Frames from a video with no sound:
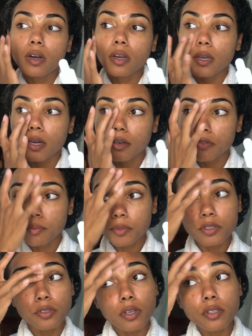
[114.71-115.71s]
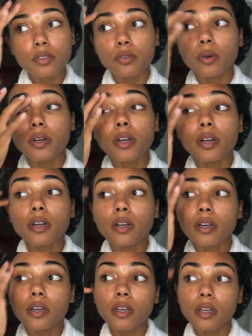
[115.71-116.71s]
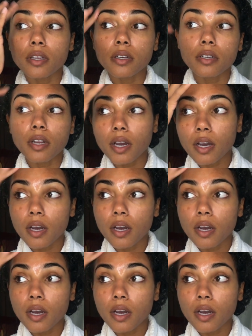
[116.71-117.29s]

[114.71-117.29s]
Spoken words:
I got it from the drugstore and